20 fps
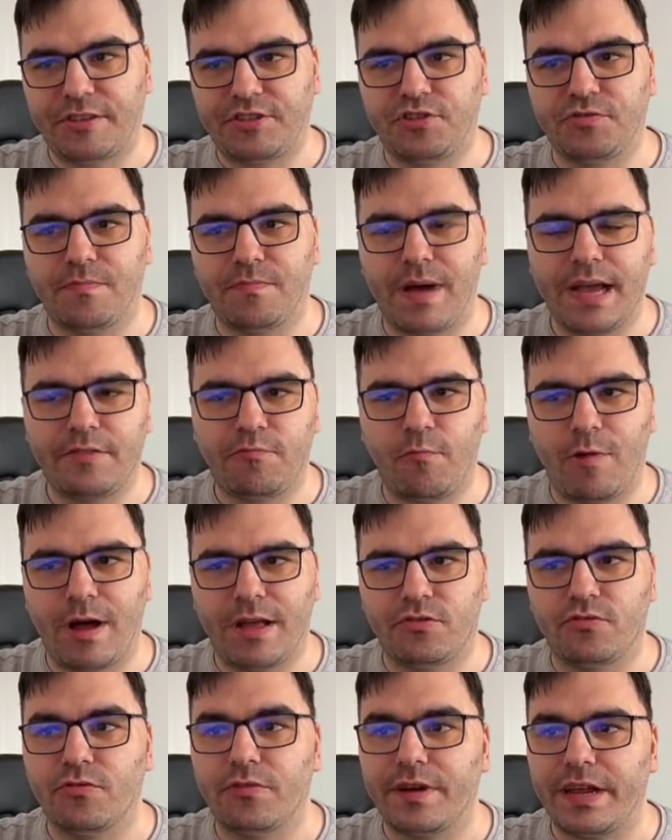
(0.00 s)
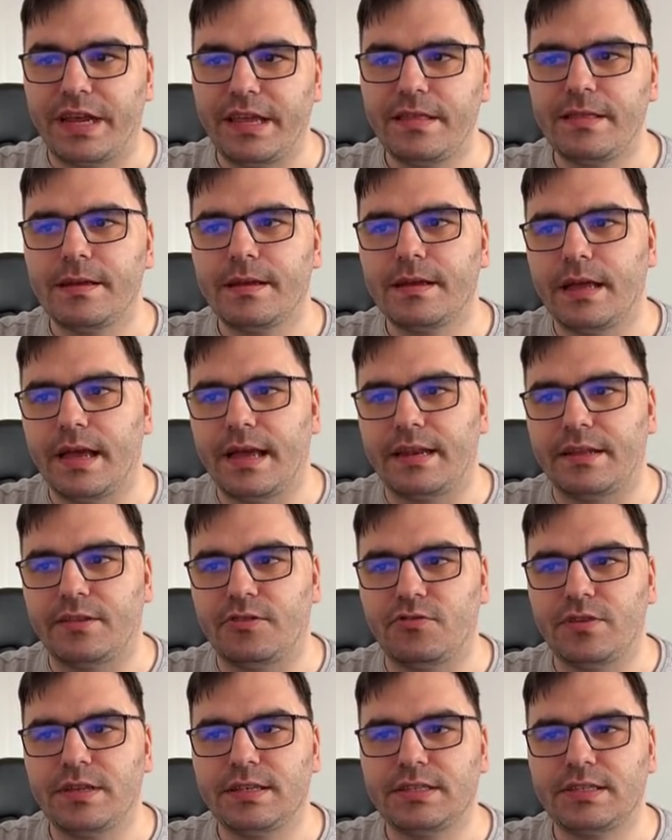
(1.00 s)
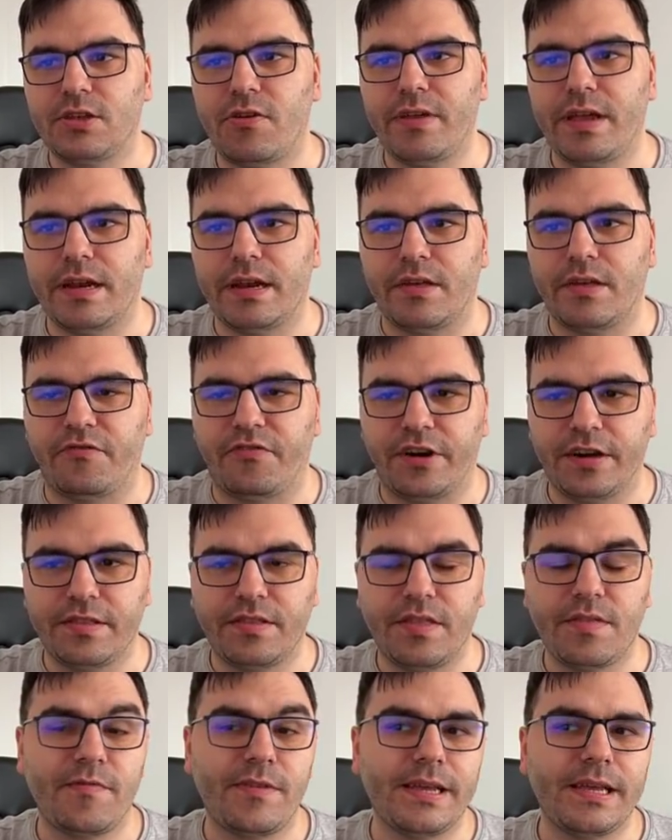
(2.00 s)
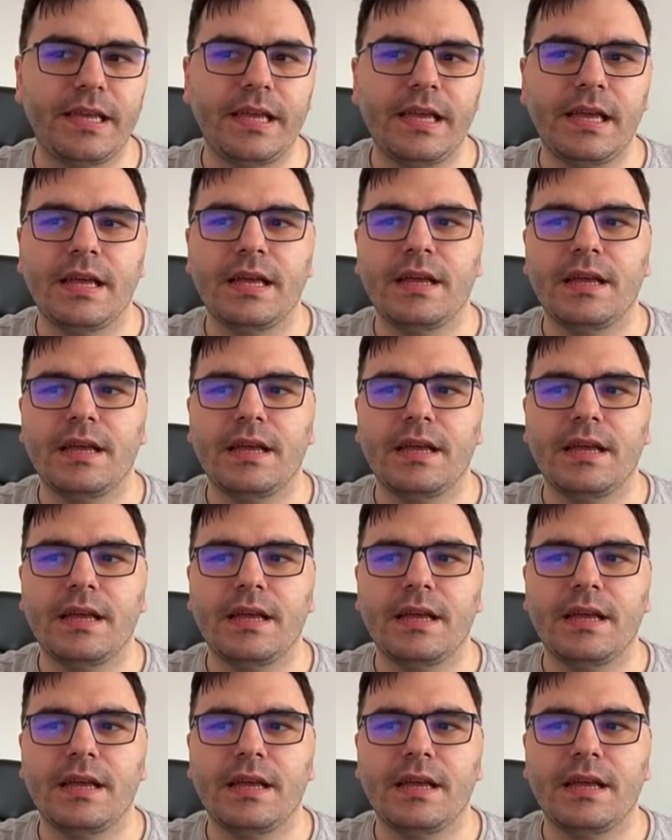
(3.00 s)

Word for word: you might want to read, and in doing so, inadvertently